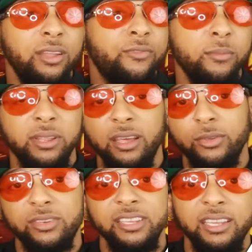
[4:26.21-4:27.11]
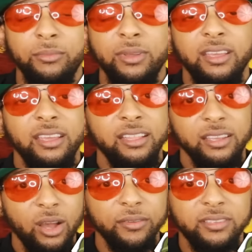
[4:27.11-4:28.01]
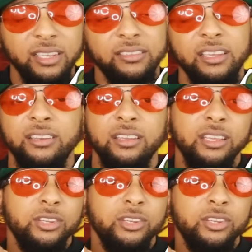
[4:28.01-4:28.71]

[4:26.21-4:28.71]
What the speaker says: from another team in the offseason,